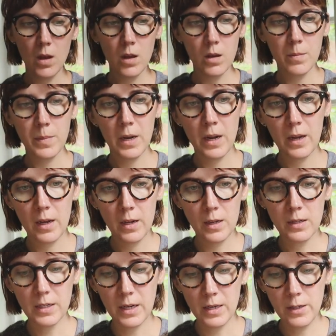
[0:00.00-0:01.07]
um, and I had
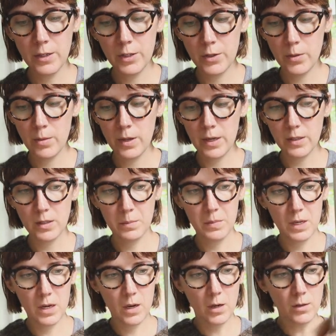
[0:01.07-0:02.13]
intended to knit
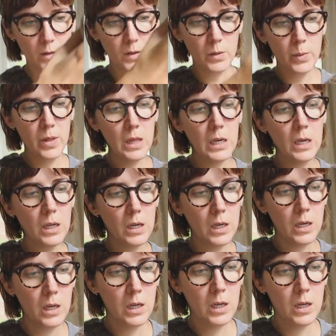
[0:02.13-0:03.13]
something else with it,